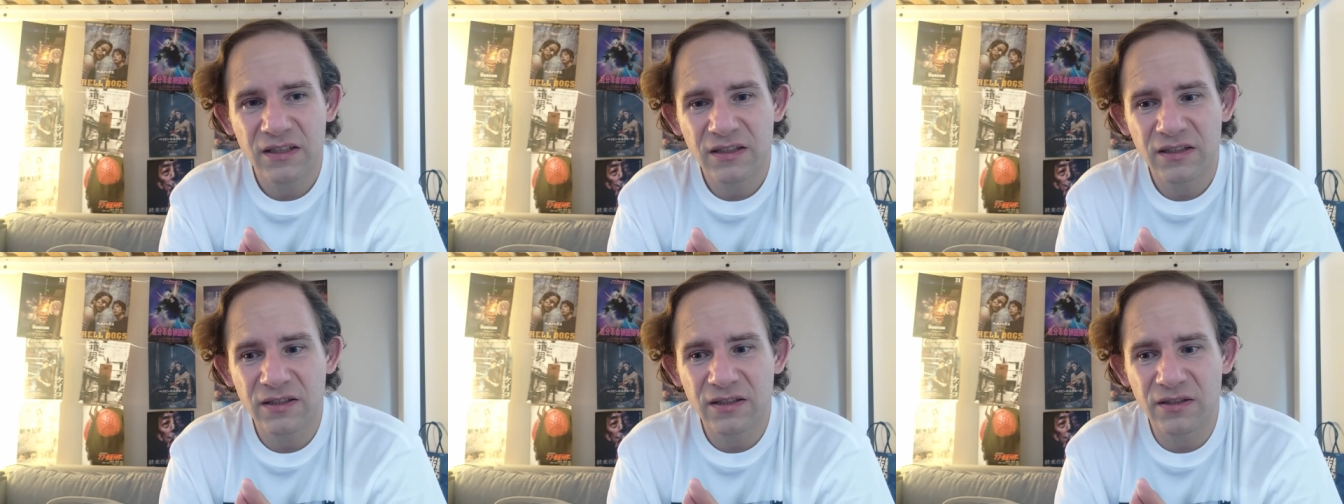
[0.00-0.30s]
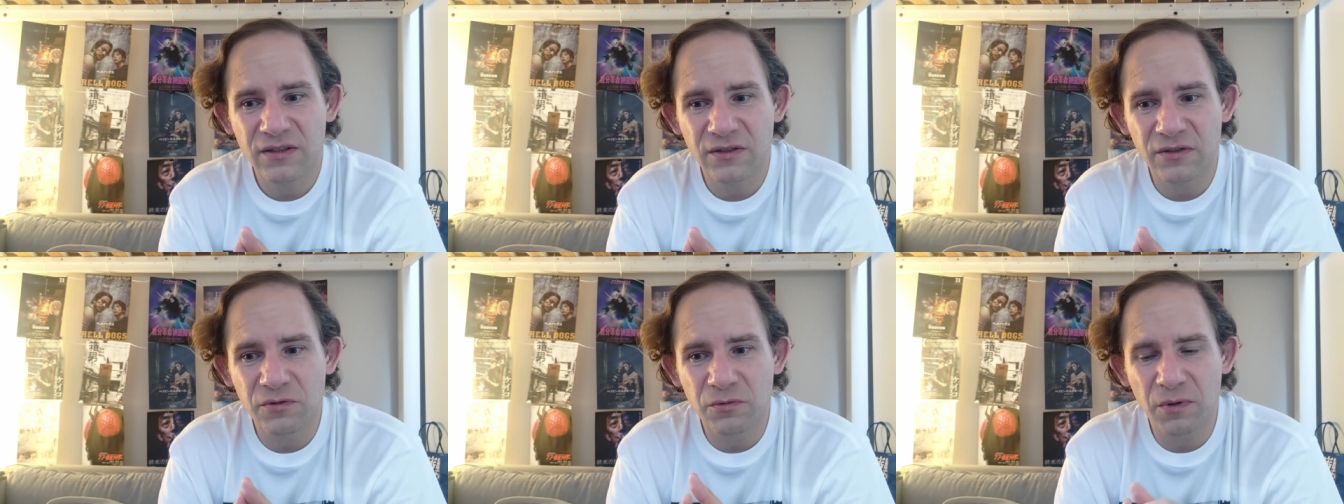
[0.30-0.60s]

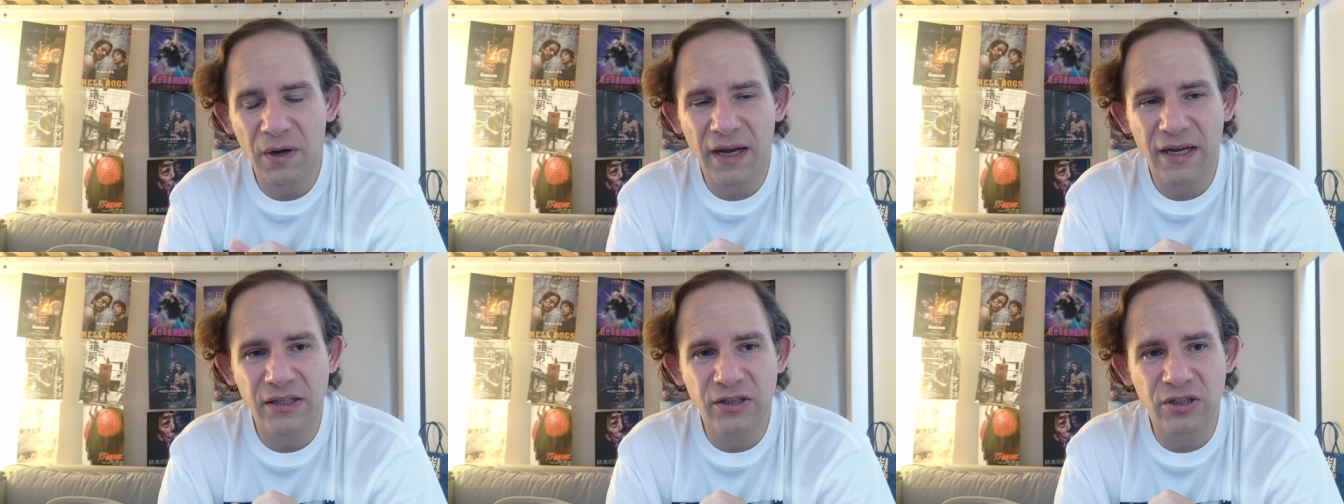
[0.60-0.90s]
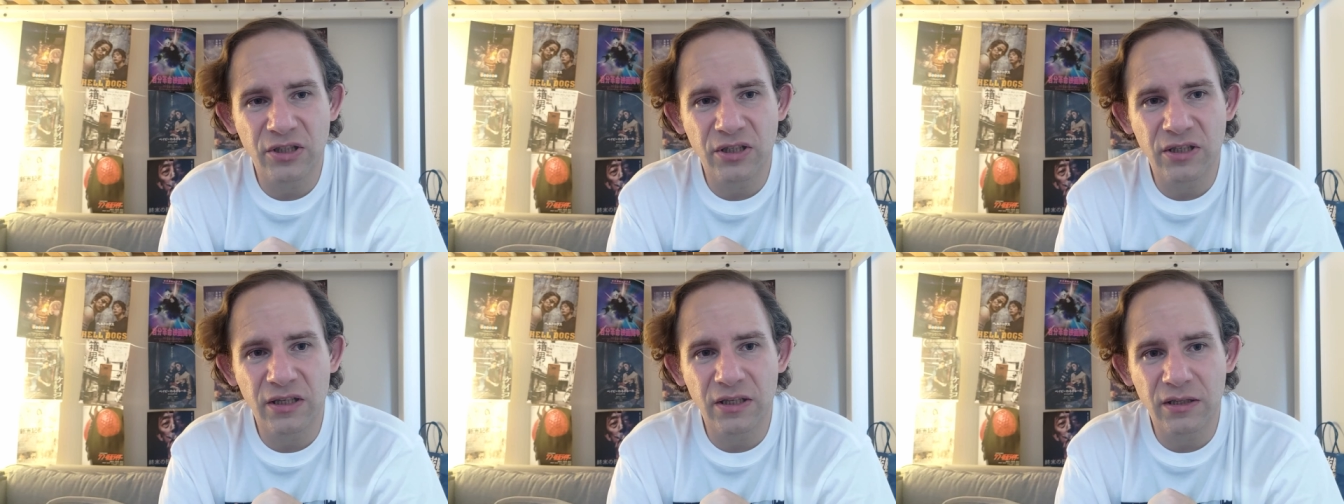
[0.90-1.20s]

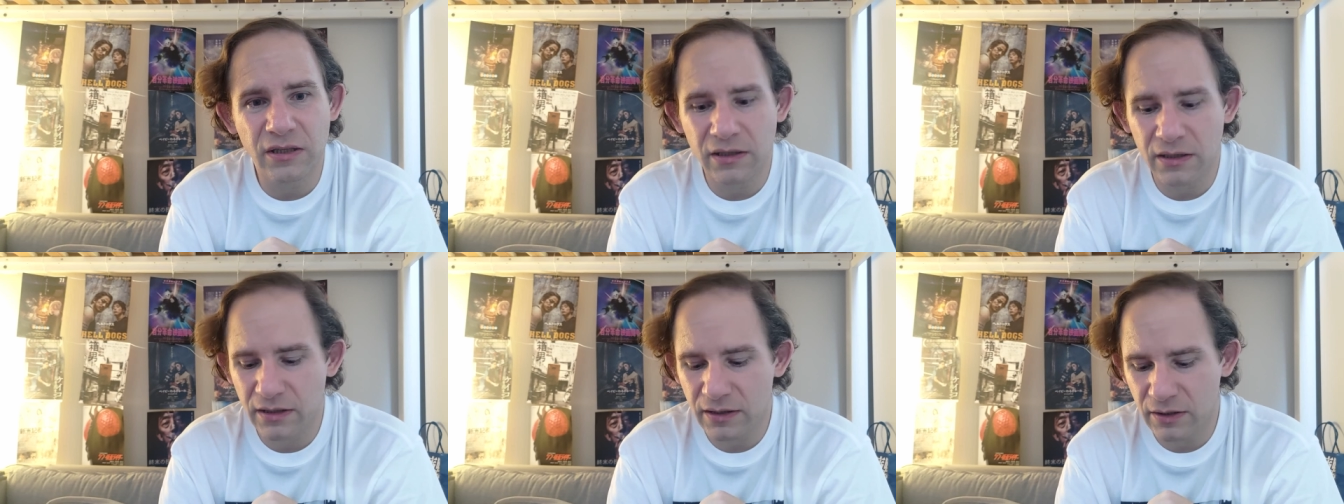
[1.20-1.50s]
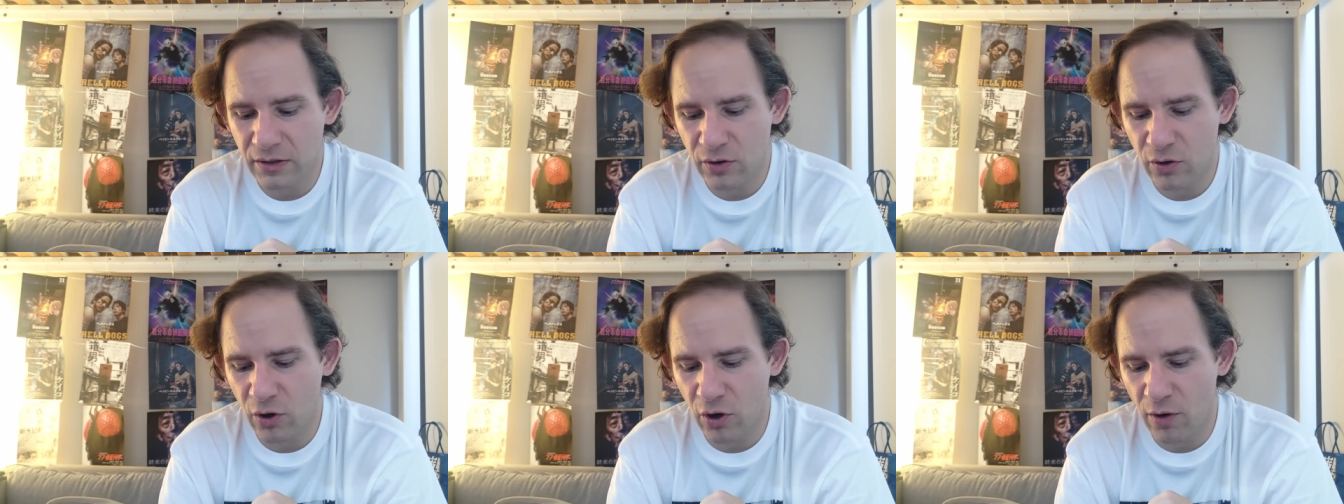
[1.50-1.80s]
strange
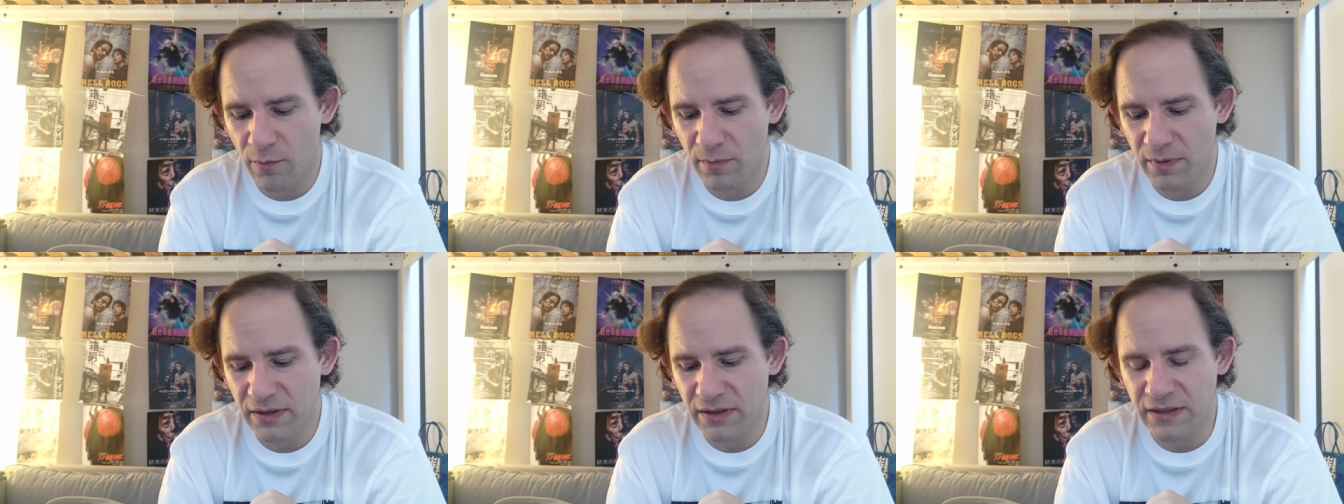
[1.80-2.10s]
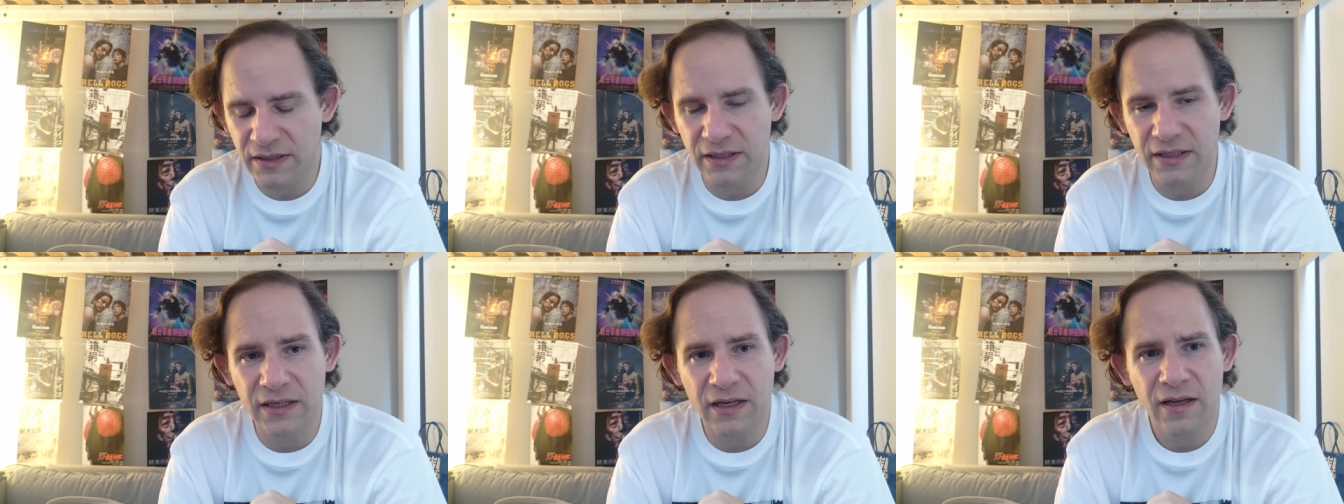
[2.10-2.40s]
little
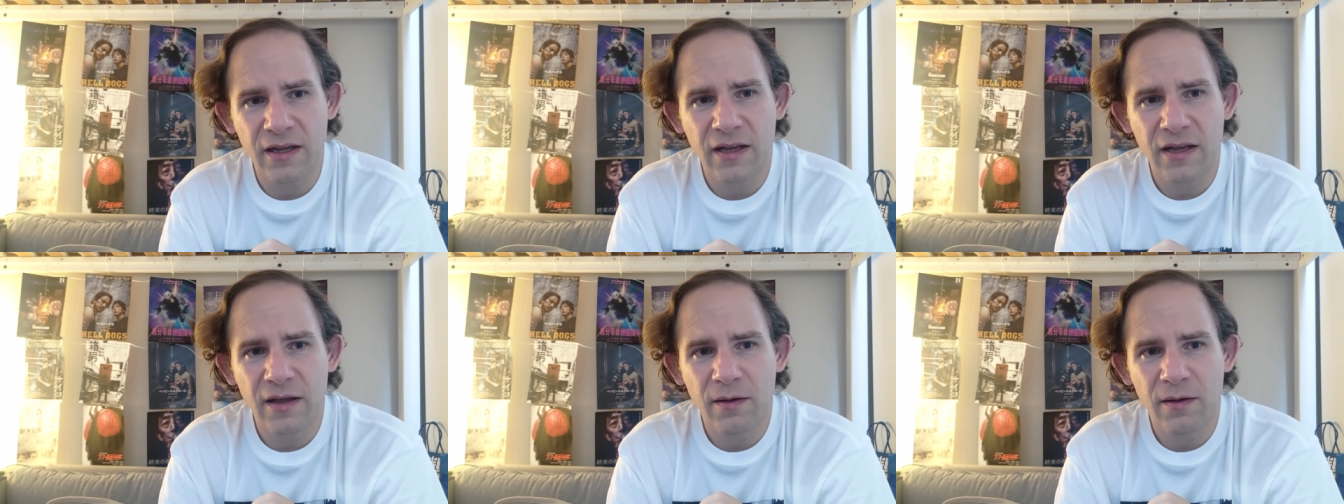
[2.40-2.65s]
comedy